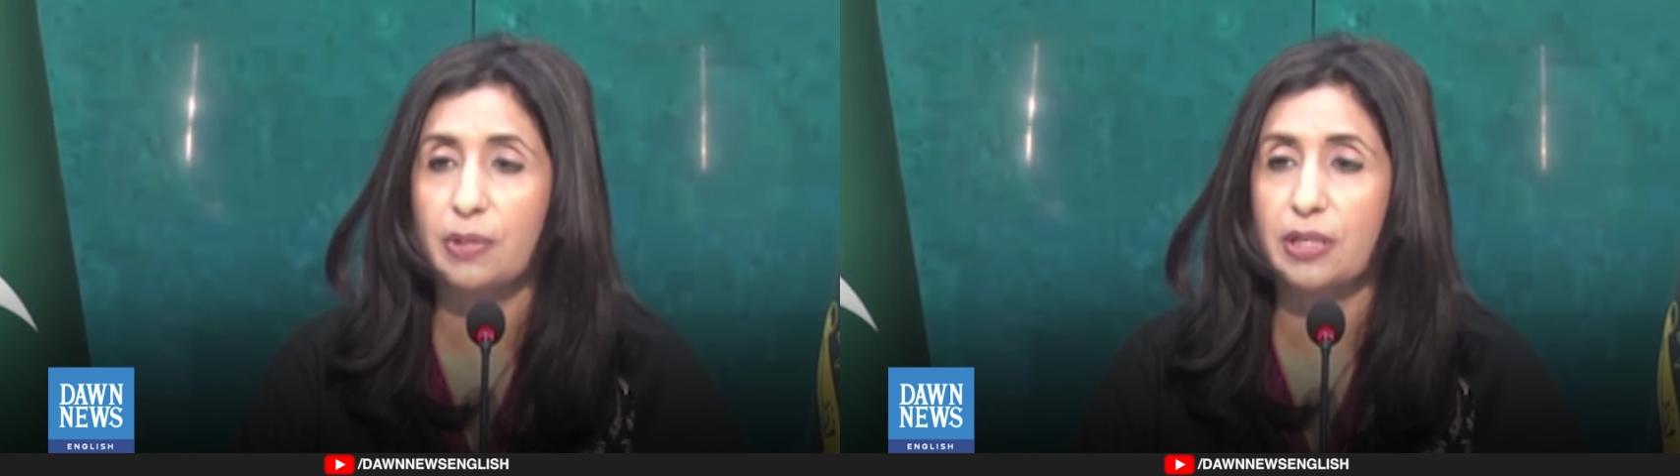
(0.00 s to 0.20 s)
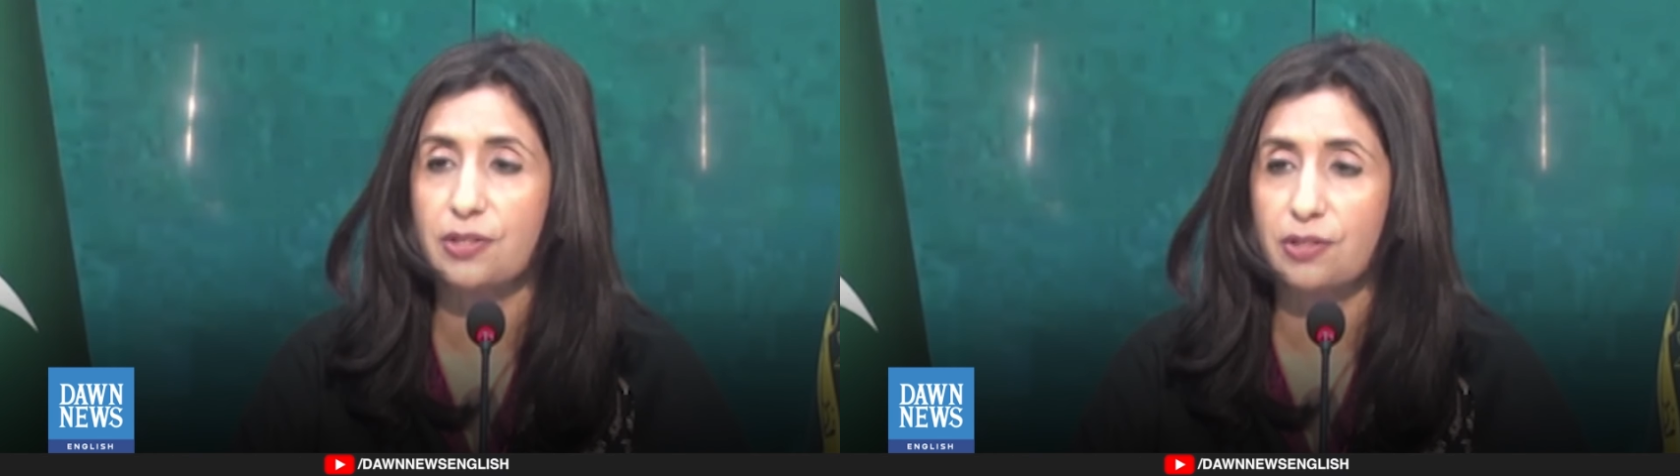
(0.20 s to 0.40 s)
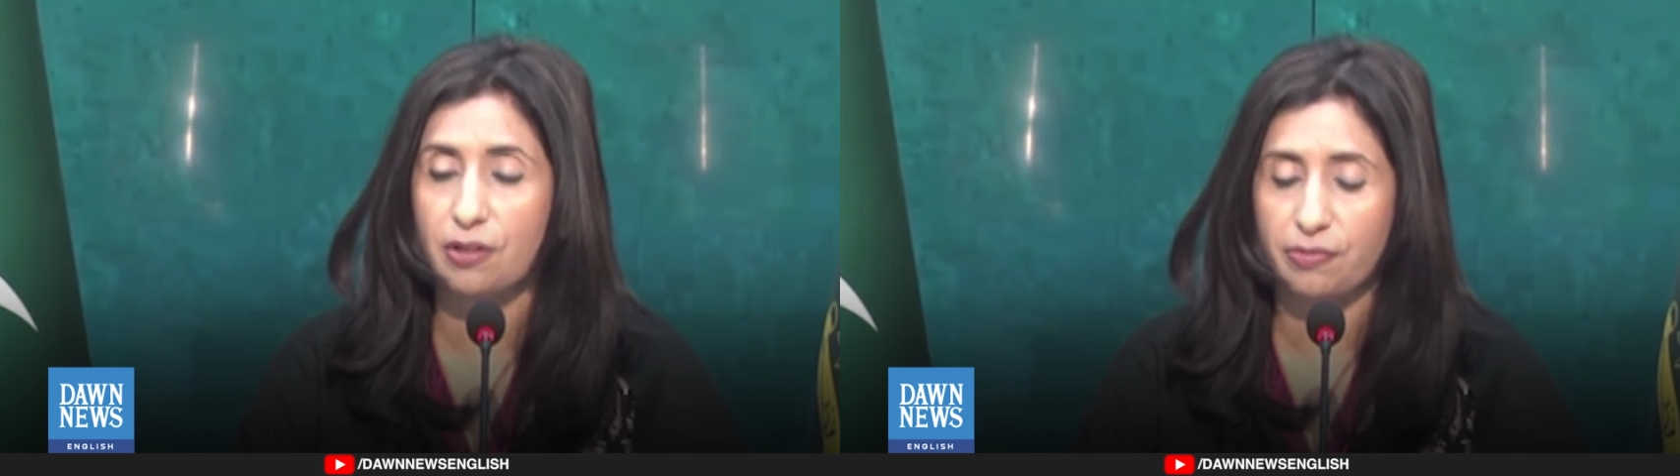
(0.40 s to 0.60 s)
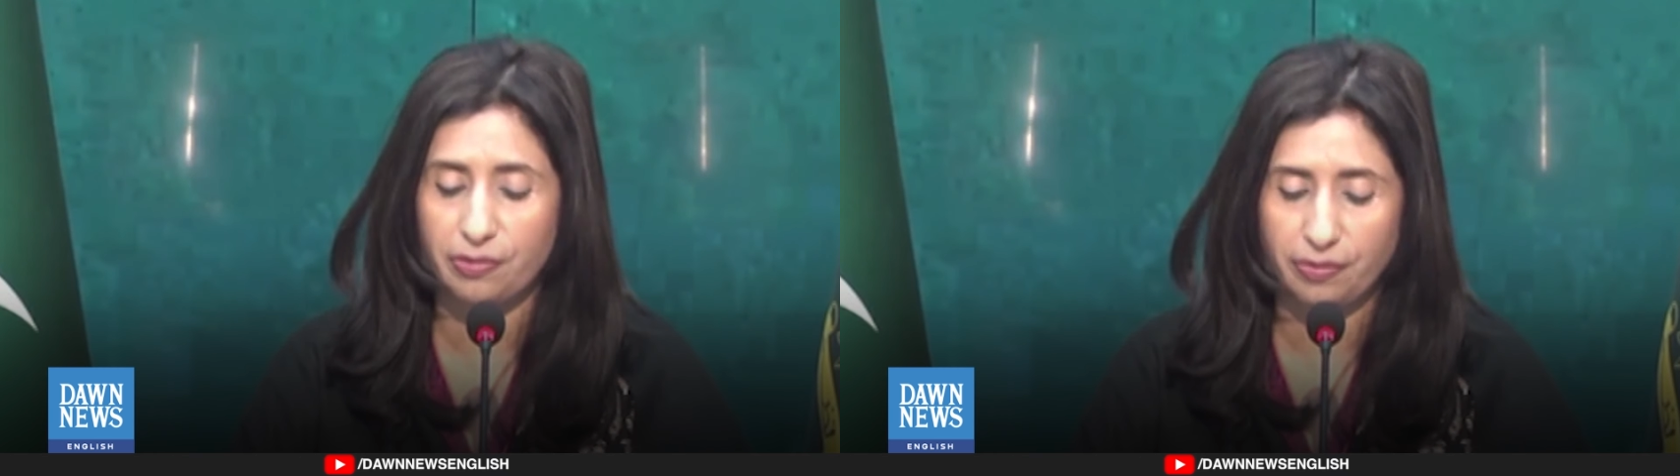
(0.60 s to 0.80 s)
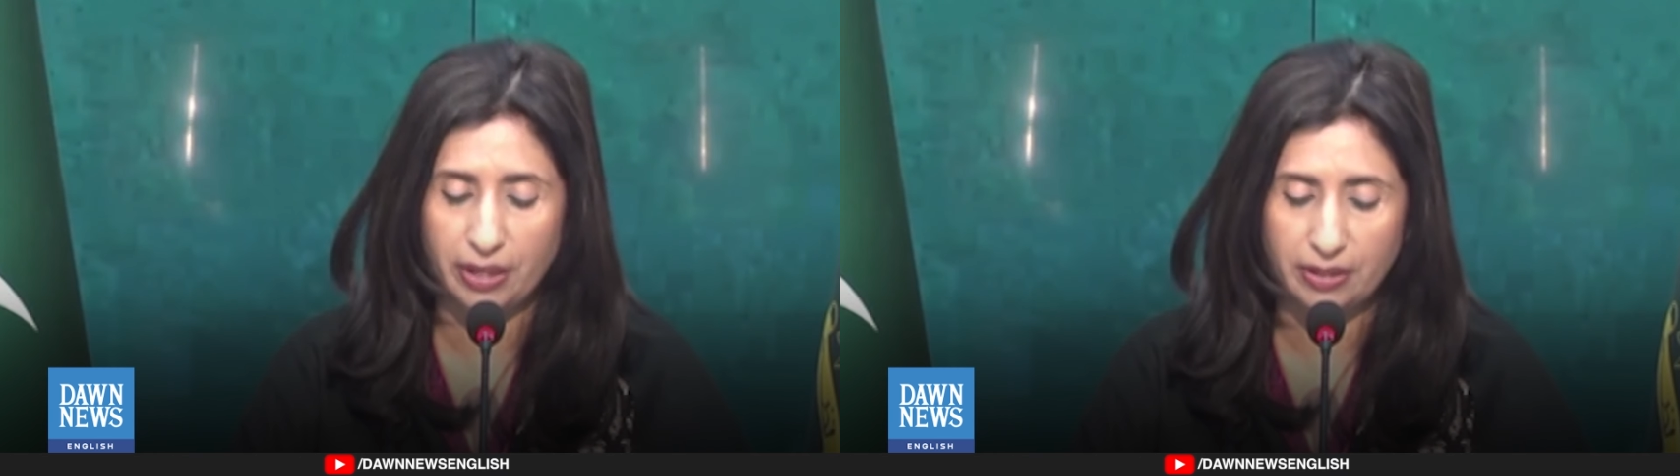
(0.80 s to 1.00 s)
military
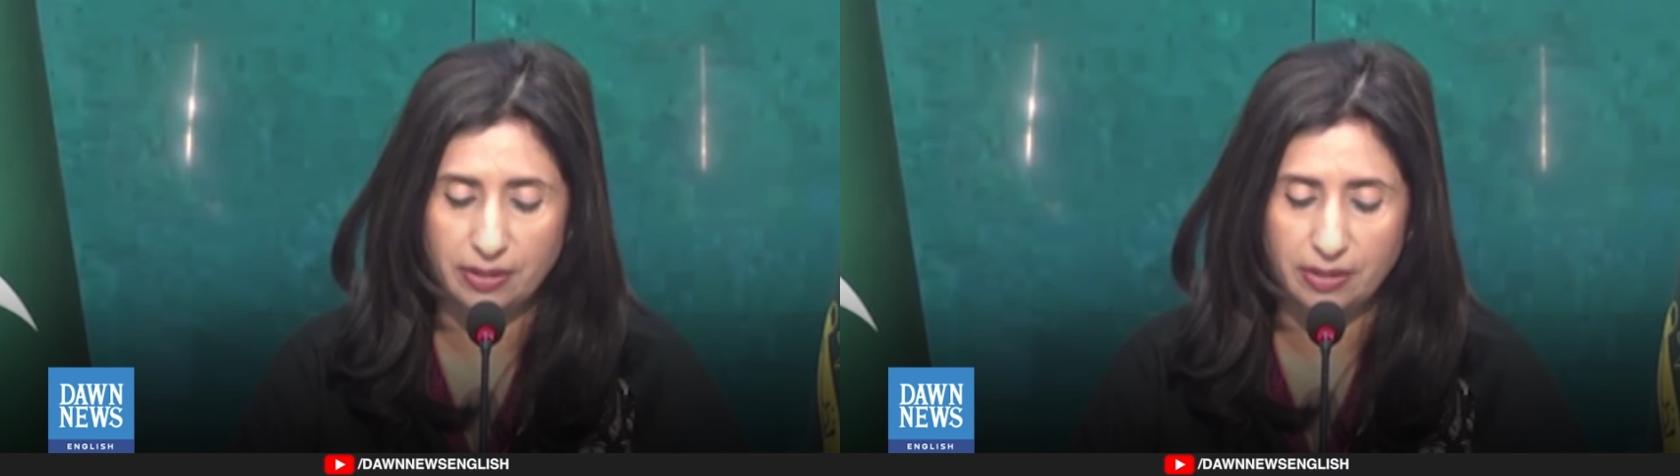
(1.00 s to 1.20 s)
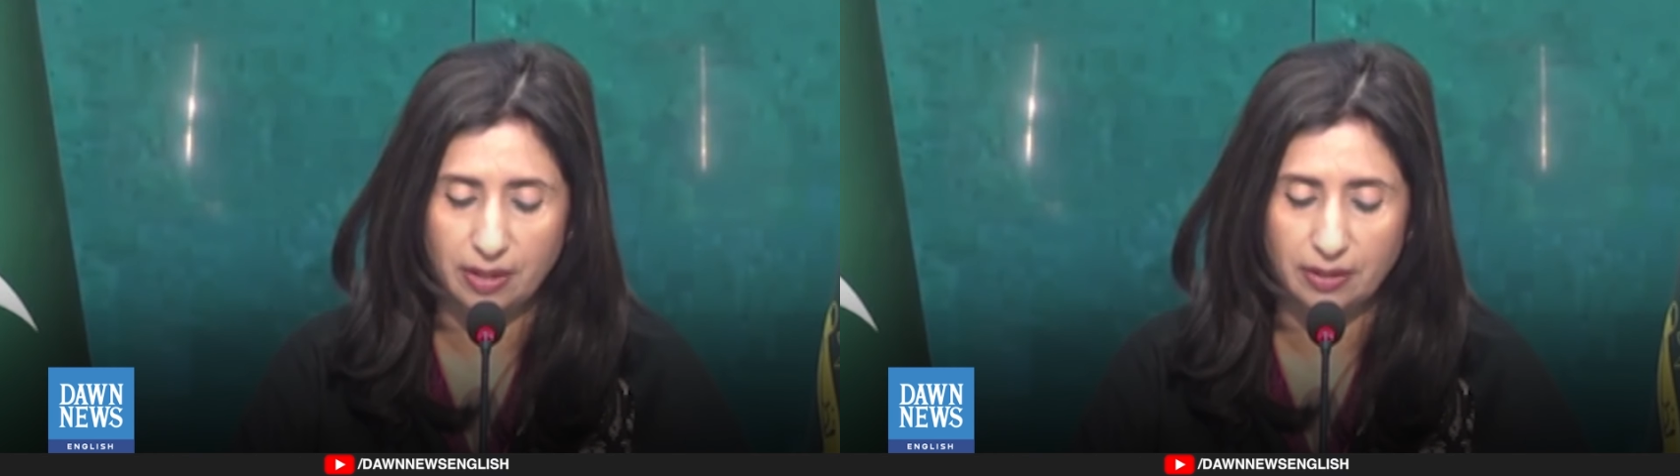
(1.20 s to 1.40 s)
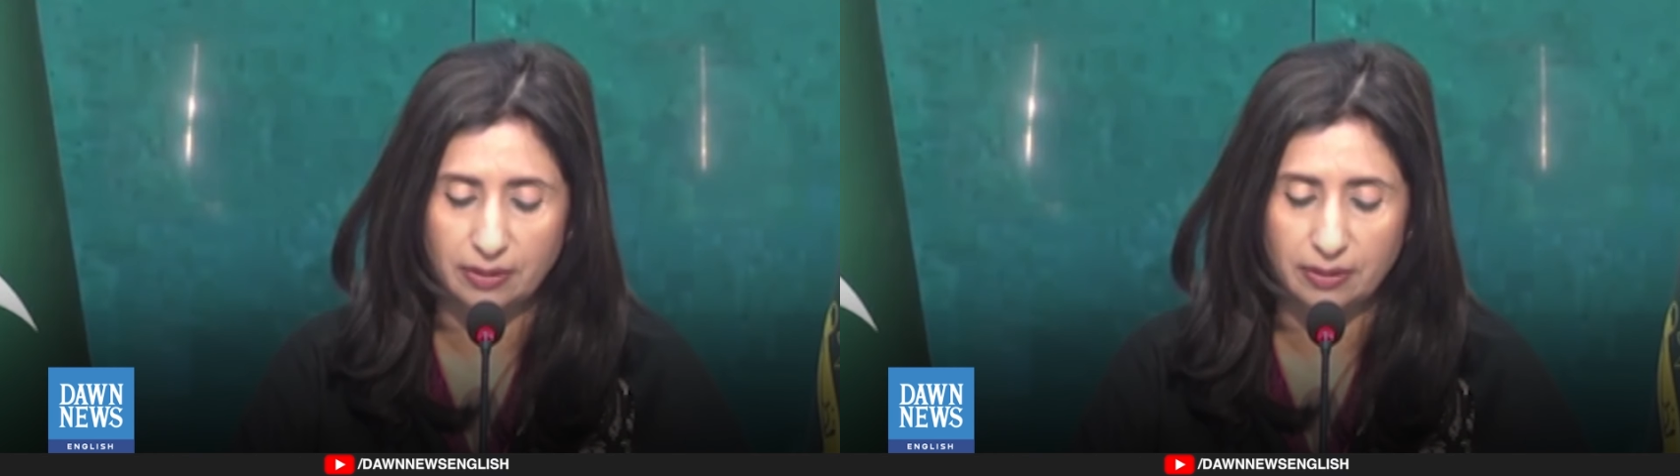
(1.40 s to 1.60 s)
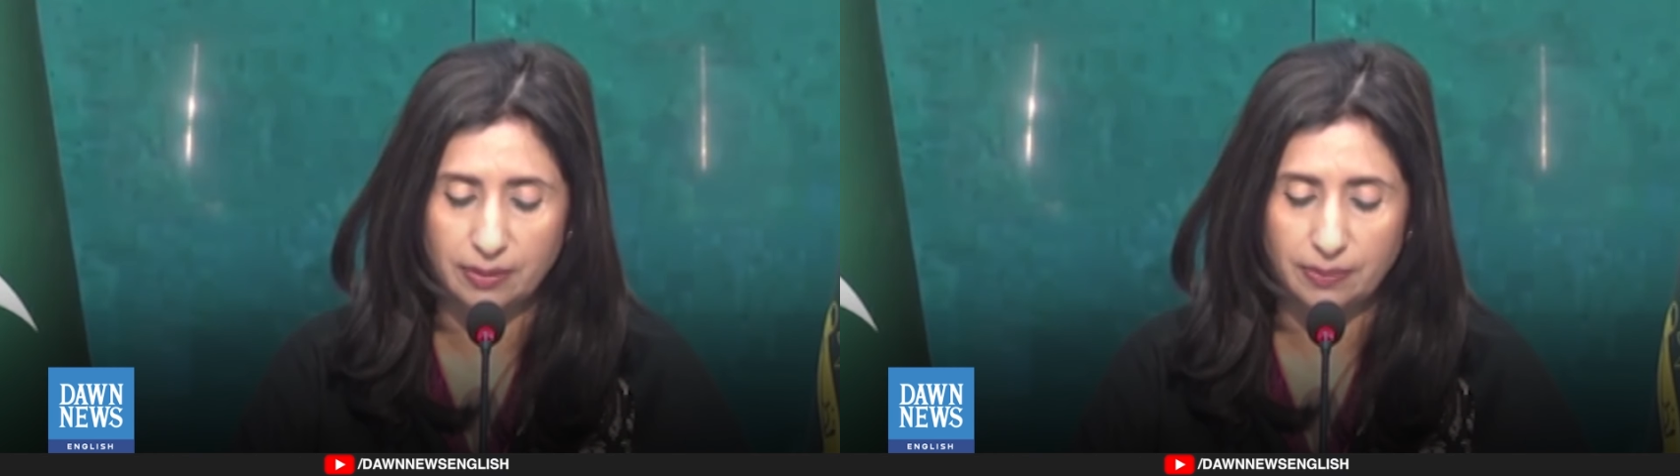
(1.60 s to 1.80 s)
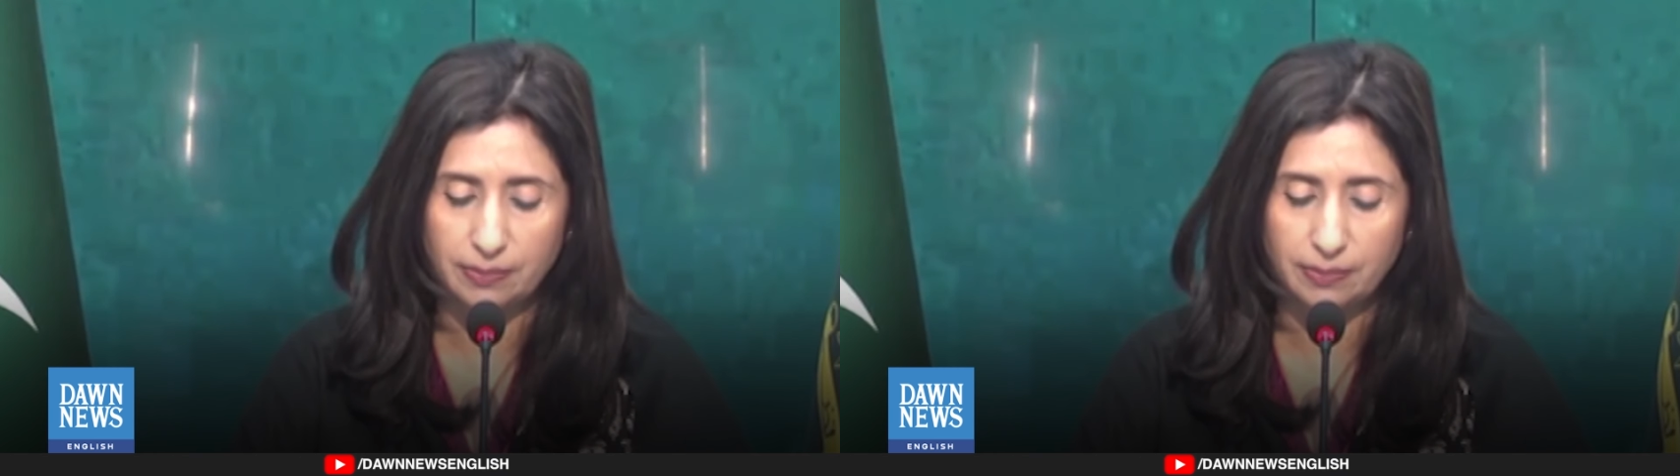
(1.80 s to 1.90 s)
of Afghanistan.